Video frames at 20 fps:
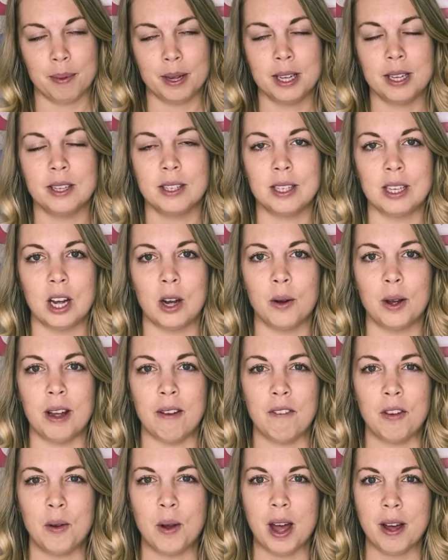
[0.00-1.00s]
So if
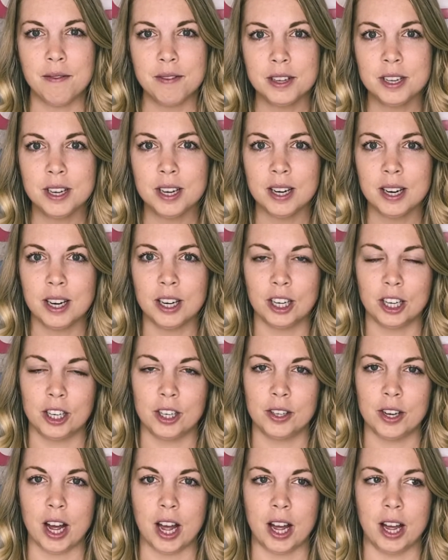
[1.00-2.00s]
you ever heard
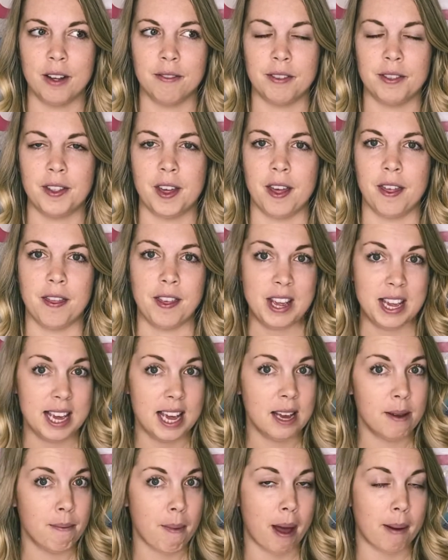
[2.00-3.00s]
of the Thinking
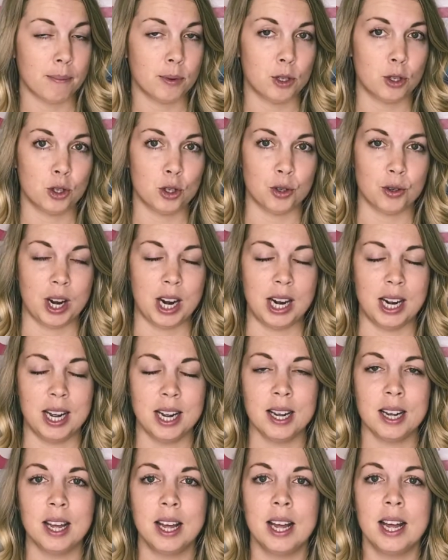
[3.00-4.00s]
Maps training,
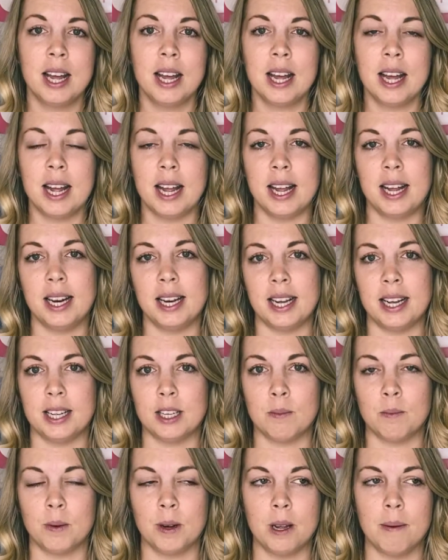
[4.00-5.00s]
it is
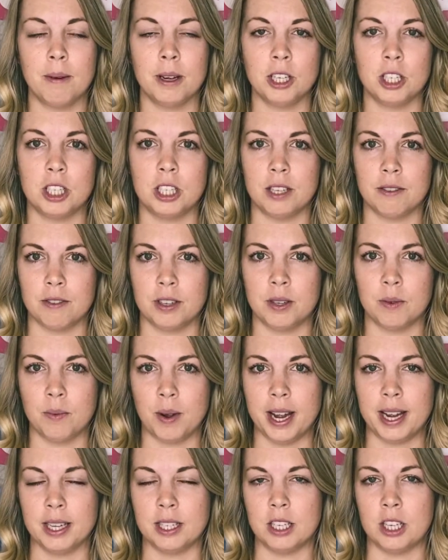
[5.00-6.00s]
pretty much different
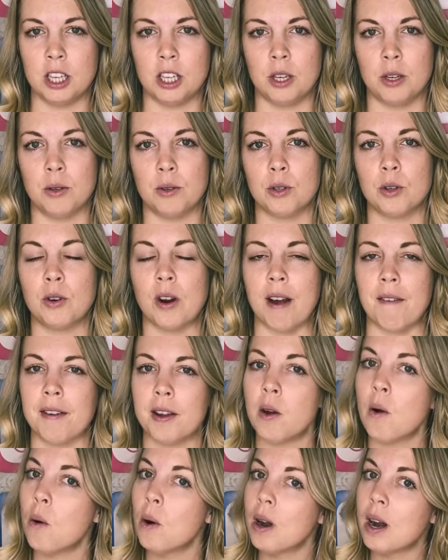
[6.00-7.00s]
ways to use graphic
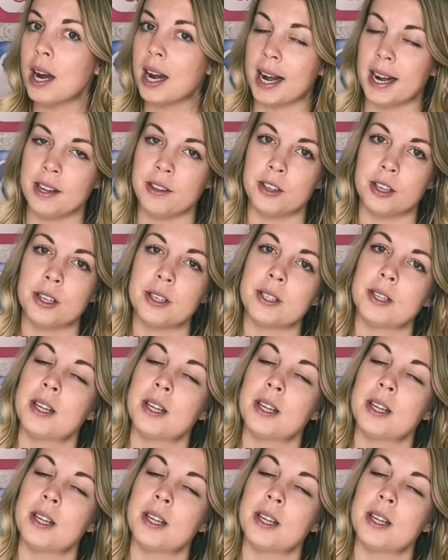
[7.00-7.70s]
organizers.